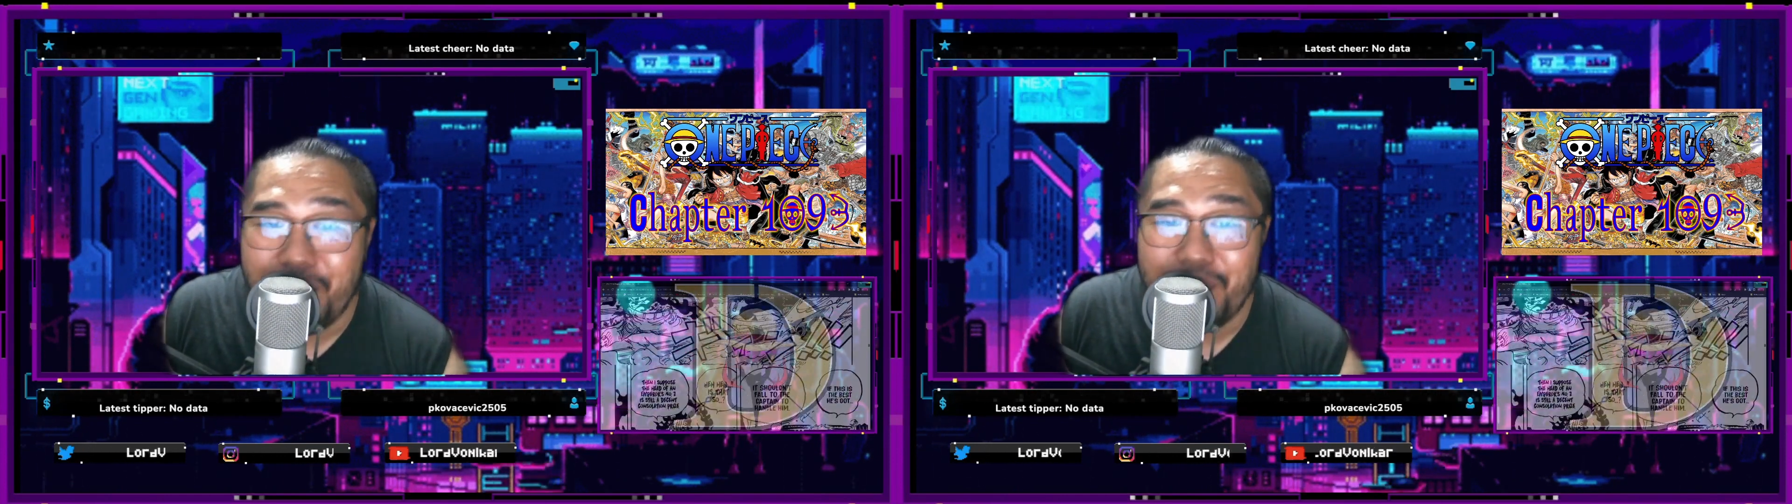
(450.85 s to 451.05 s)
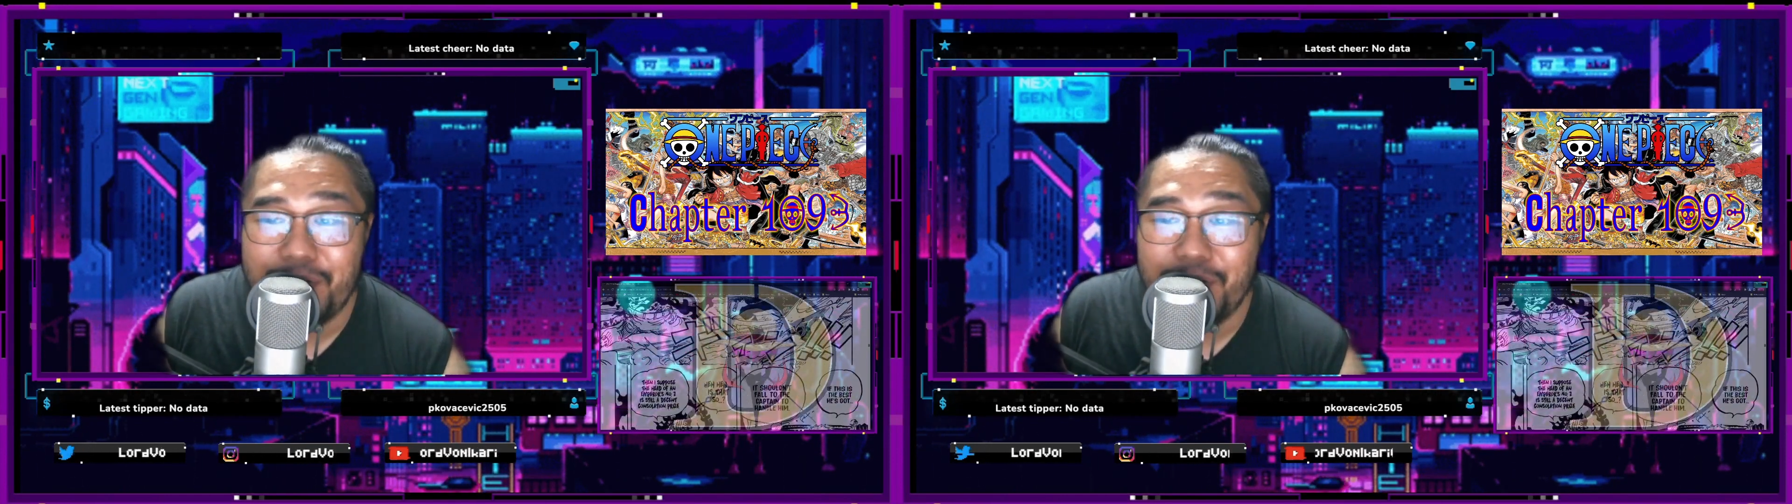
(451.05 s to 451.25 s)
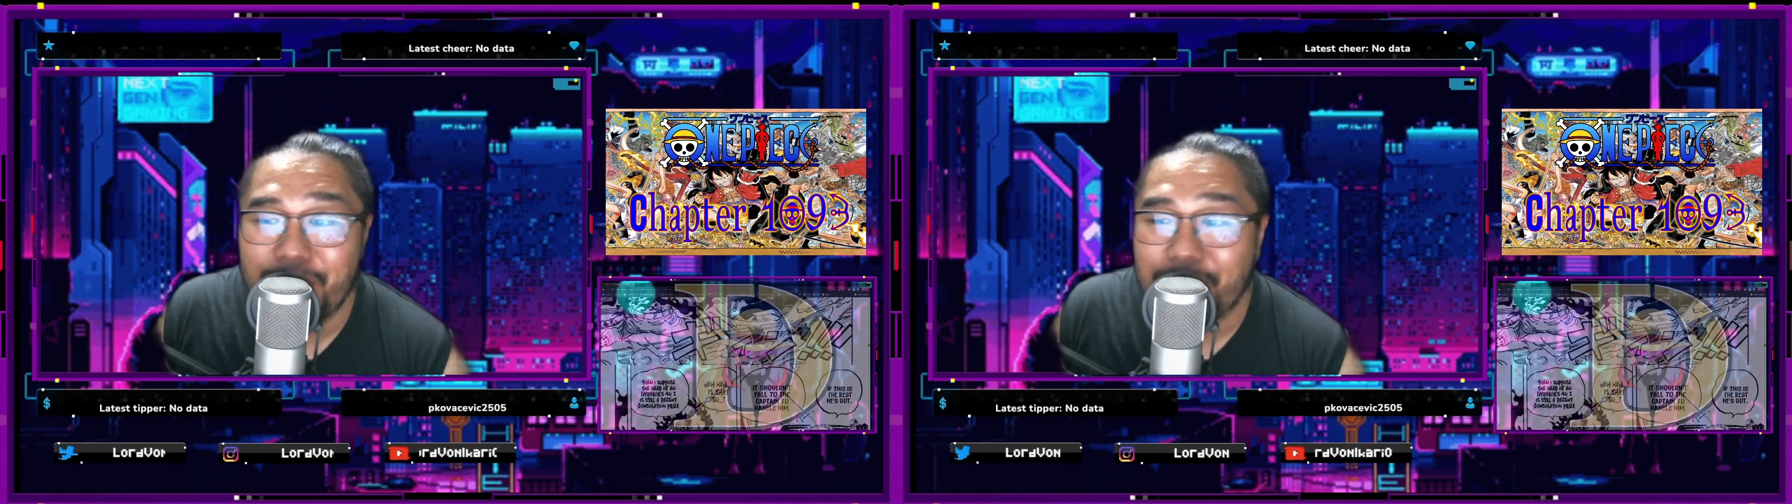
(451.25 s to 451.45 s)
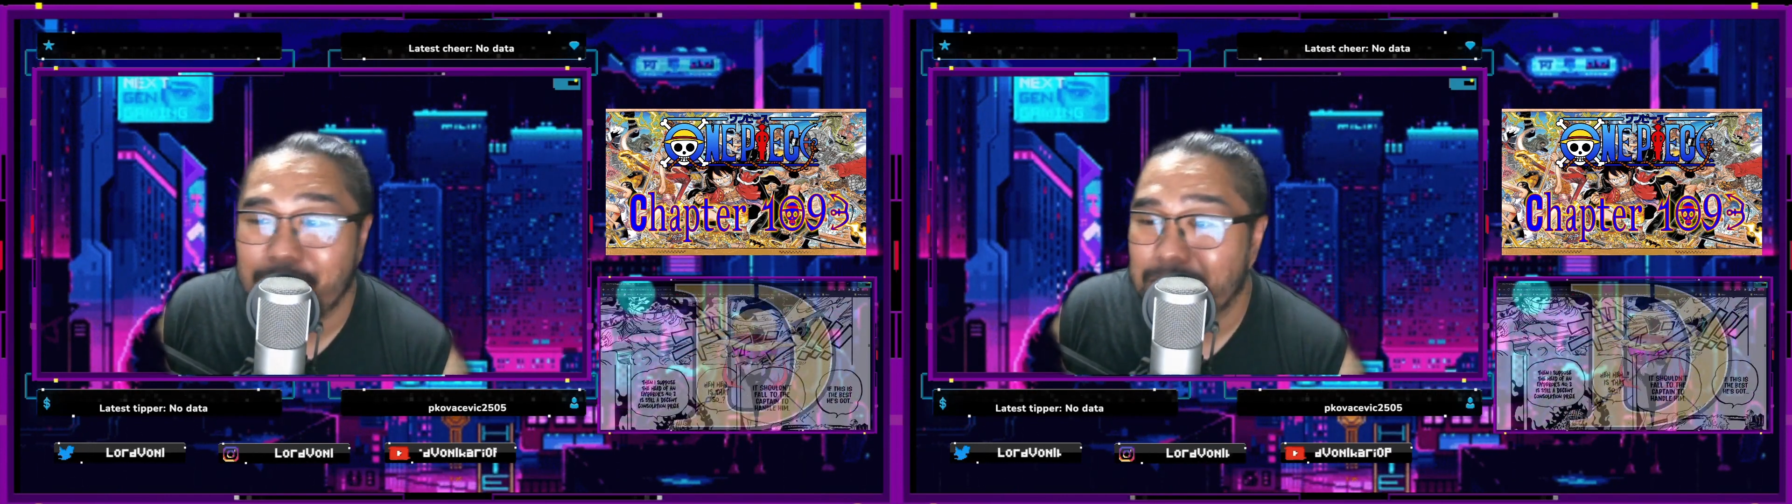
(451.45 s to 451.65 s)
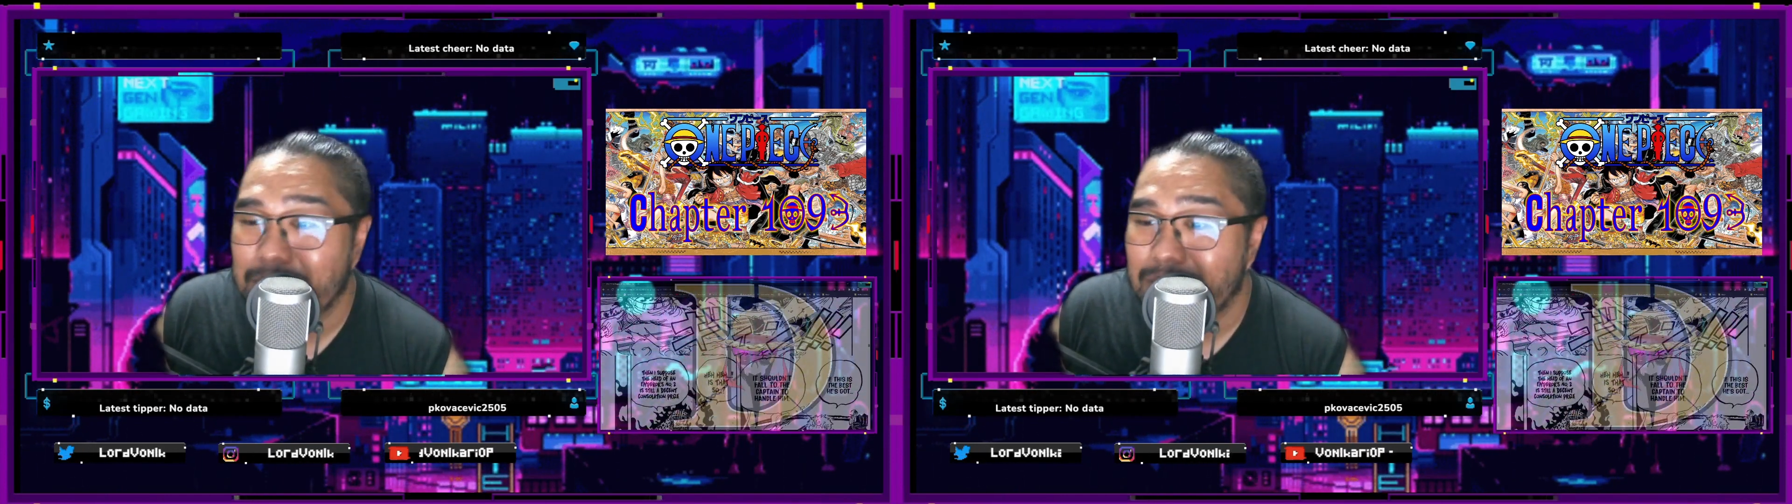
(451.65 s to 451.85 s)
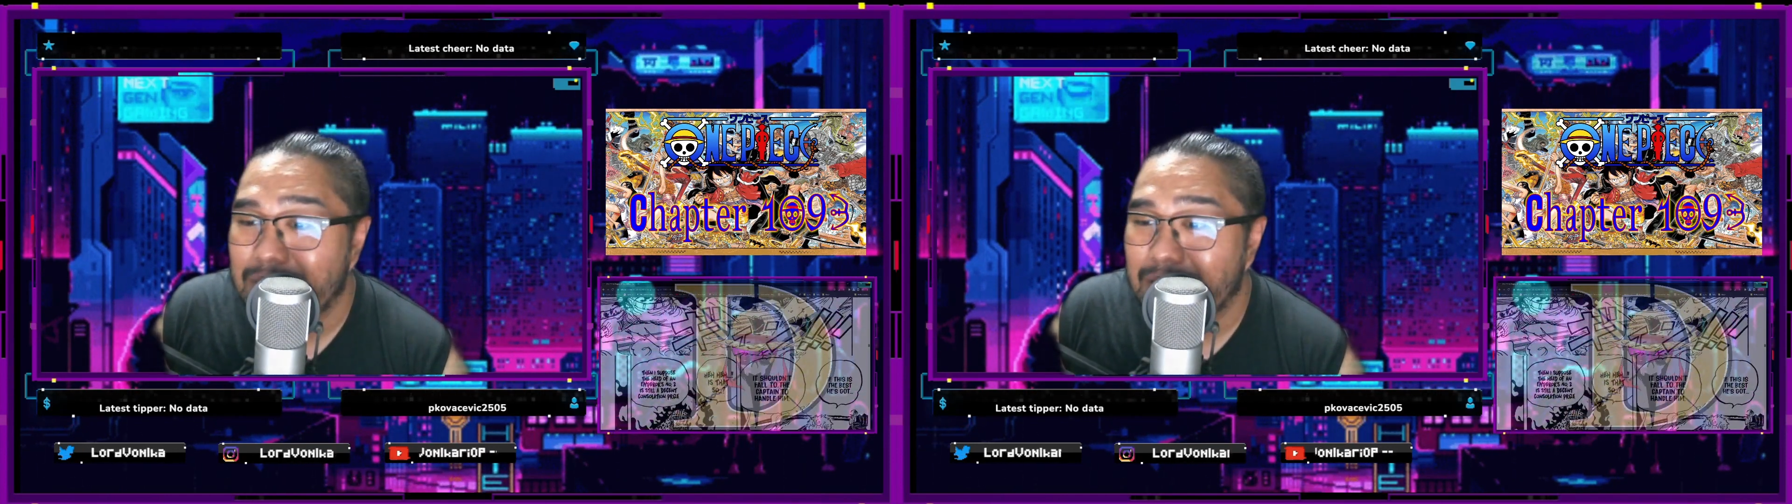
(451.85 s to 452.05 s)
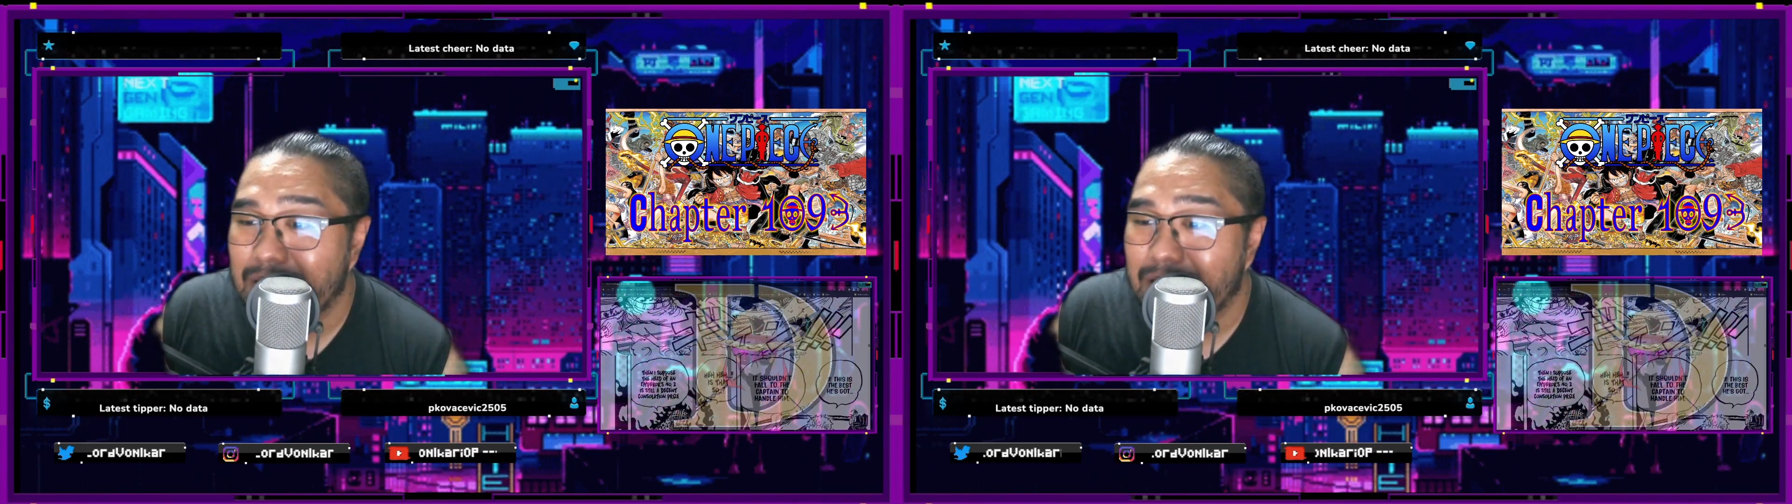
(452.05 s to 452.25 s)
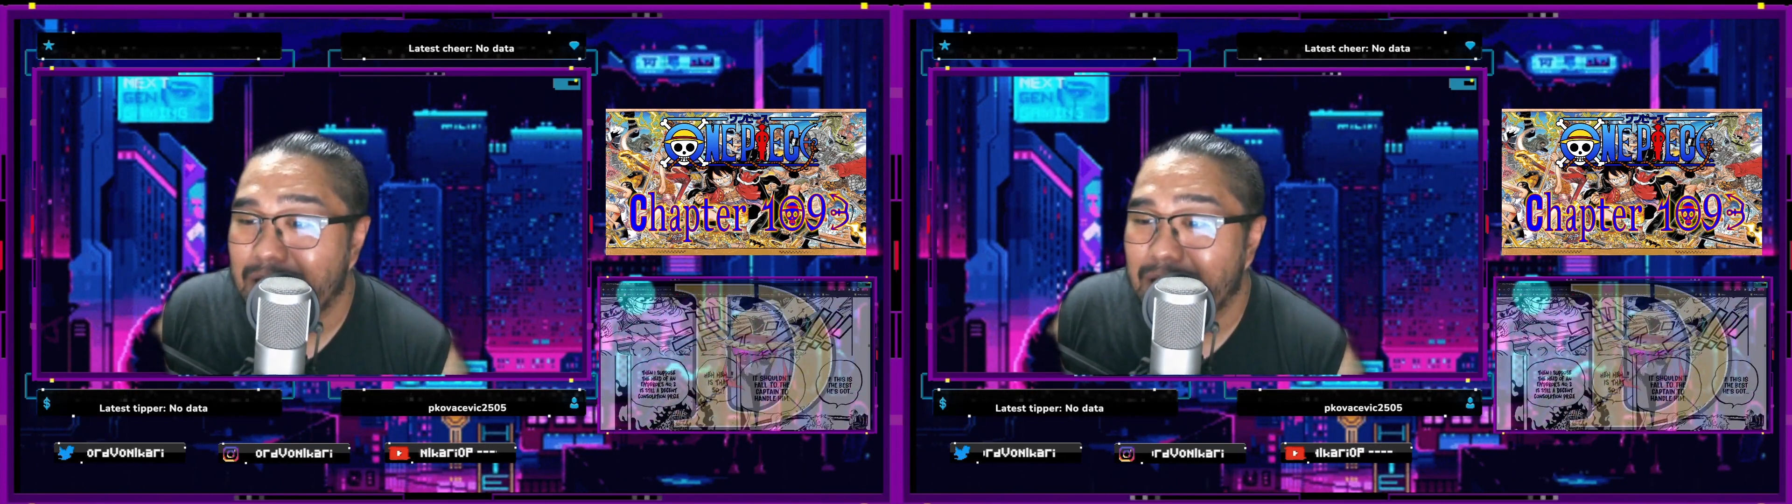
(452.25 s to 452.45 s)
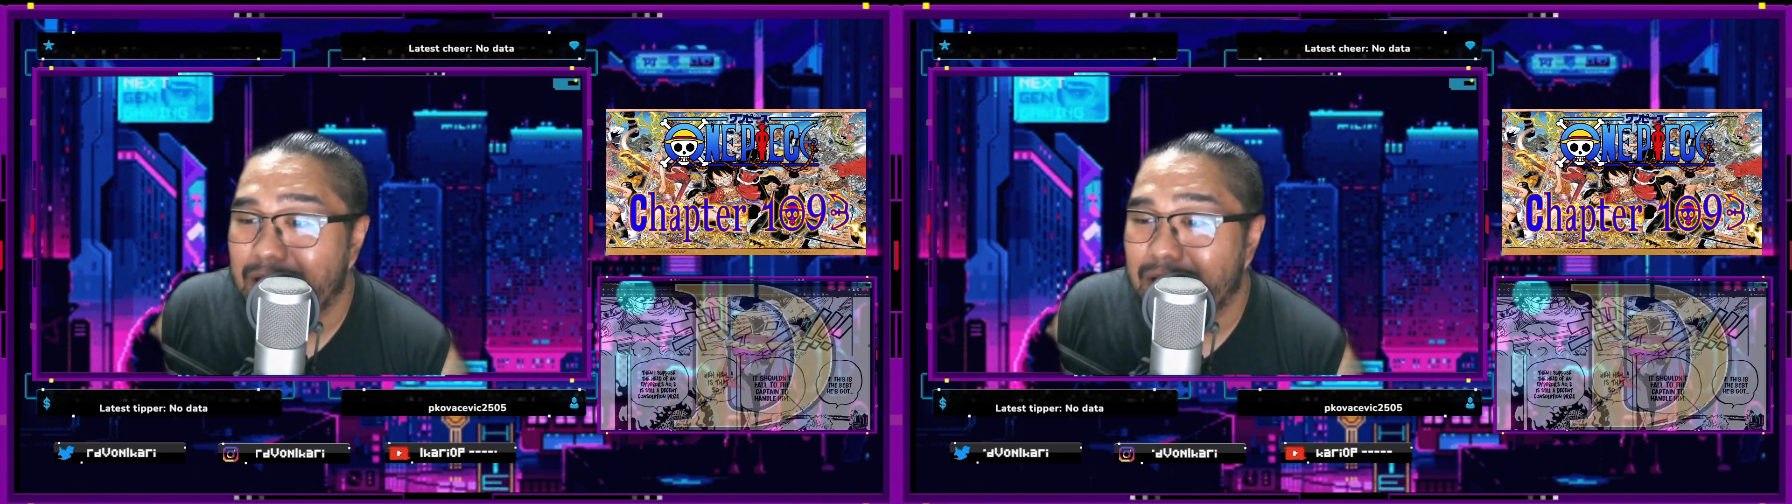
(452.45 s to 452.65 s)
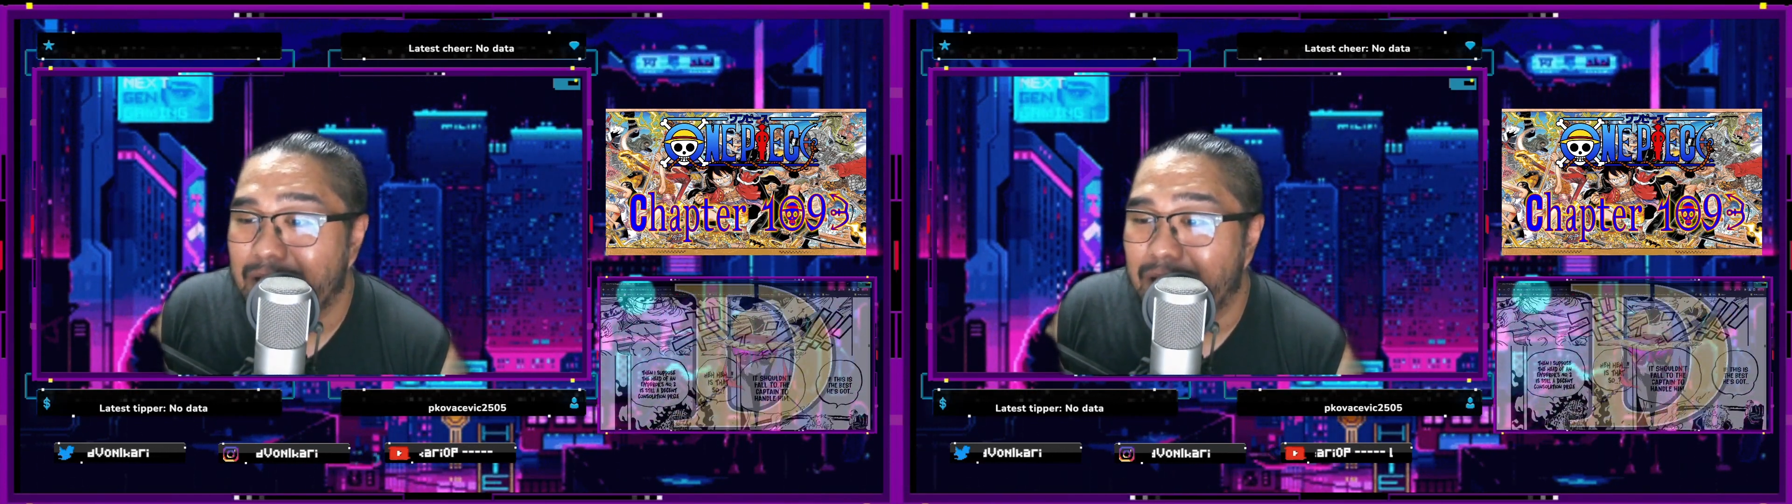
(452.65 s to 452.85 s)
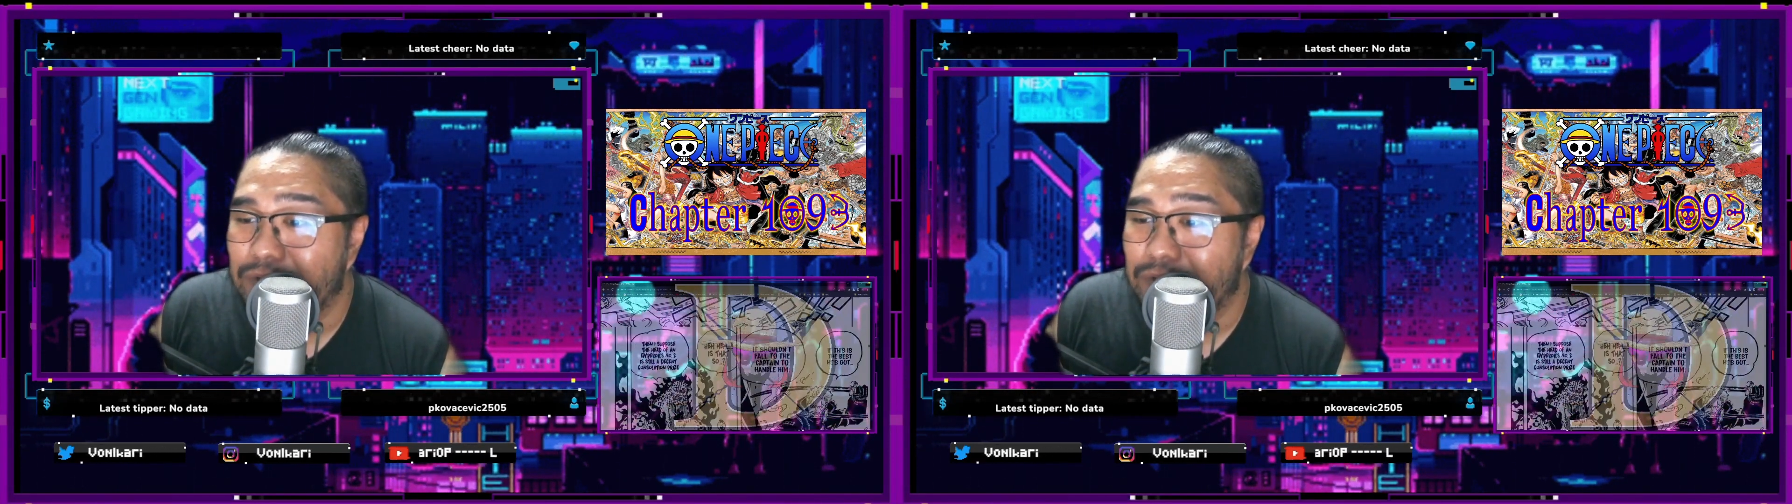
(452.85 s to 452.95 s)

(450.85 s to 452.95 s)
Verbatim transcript: If